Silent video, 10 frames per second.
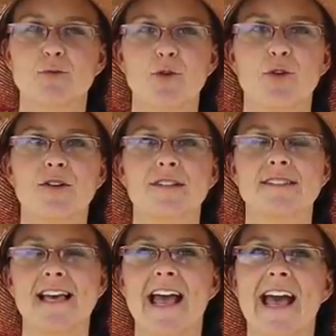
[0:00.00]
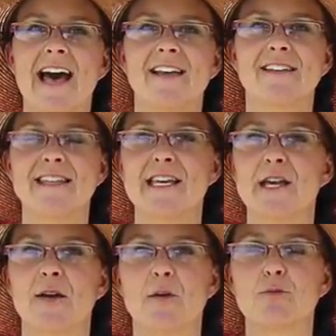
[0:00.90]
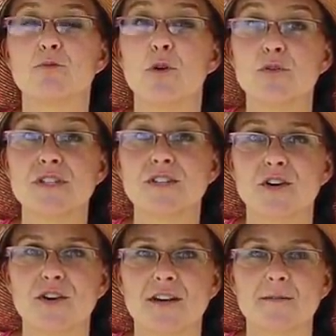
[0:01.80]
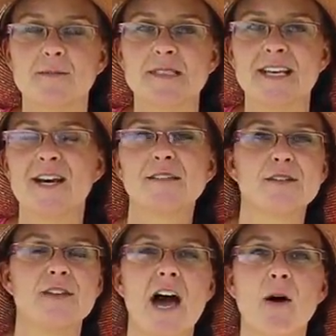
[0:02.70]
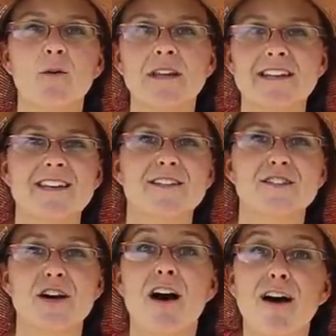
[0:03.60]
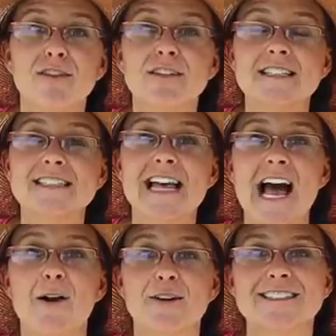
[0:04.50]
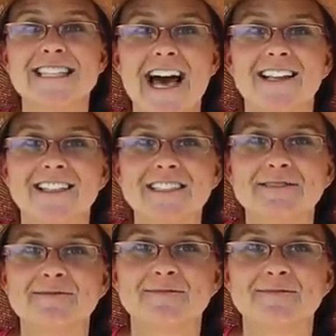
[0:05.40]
rolls and the roasted turnips. So now we need to harvest our salad.